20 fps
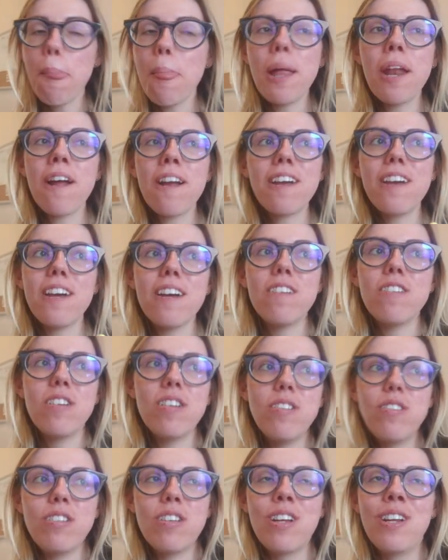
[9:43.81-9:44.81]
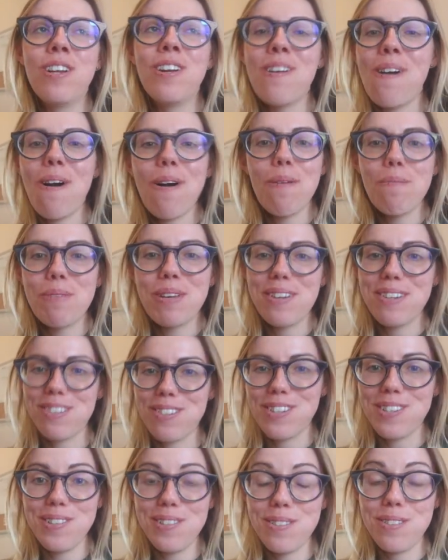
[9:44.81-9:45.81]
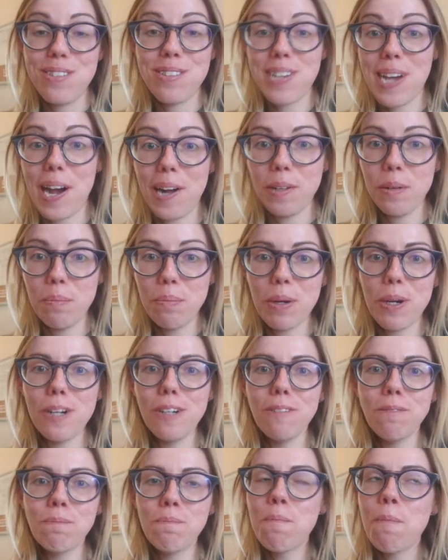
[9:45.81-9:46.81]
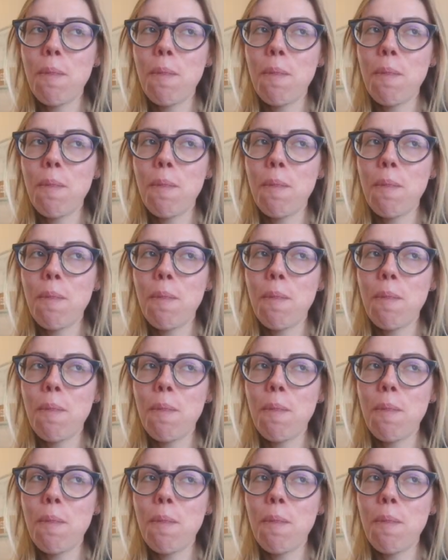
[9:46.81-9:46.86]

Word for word: and I can't taste it at all because I used caliper.